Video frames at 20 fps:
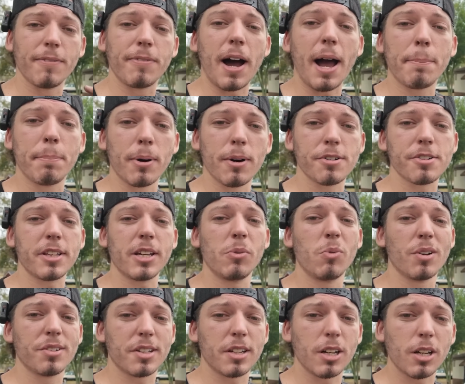if I personally
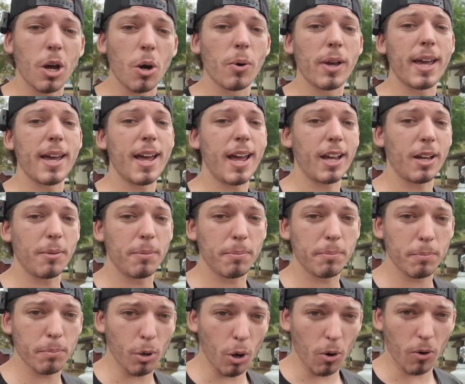was gonna go get a
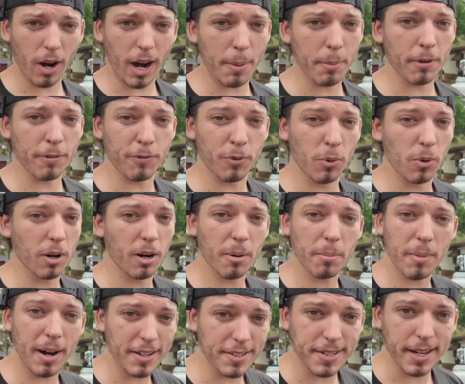programmer for
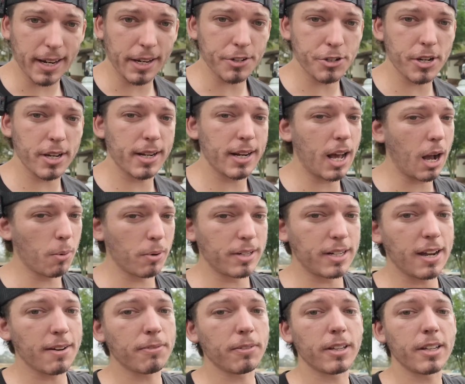my 2nd gen, I
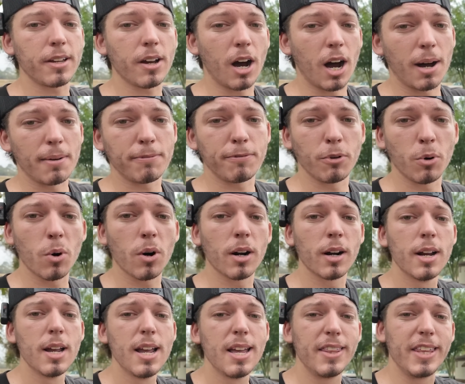would definitely opt
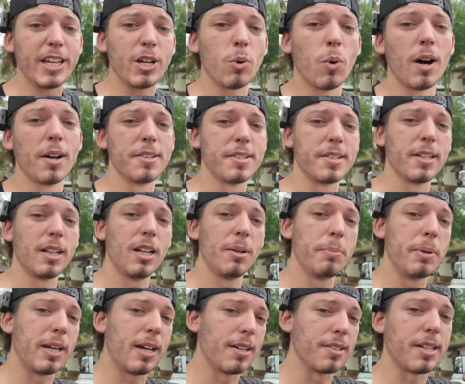for the Quadzilla,
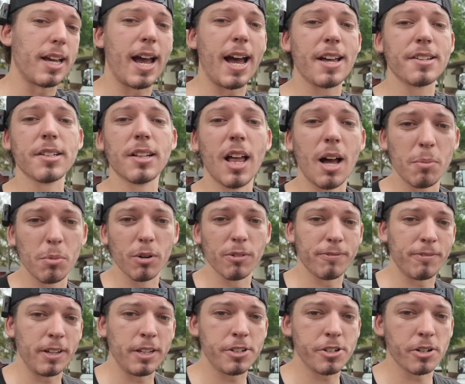because it has a lot more
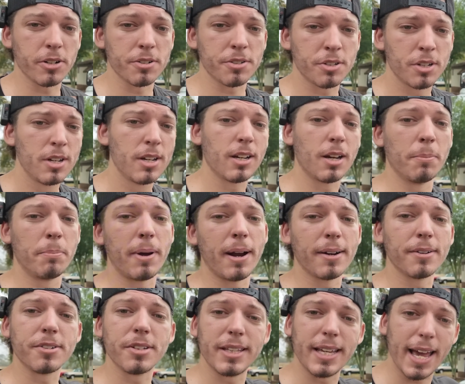features
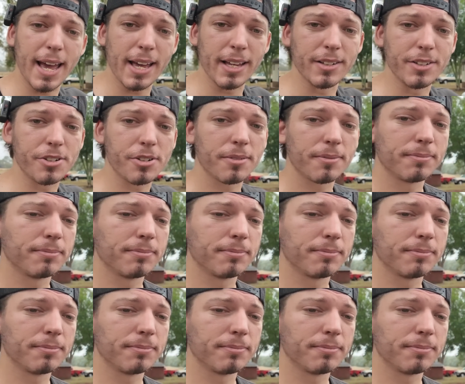compared to the Edge.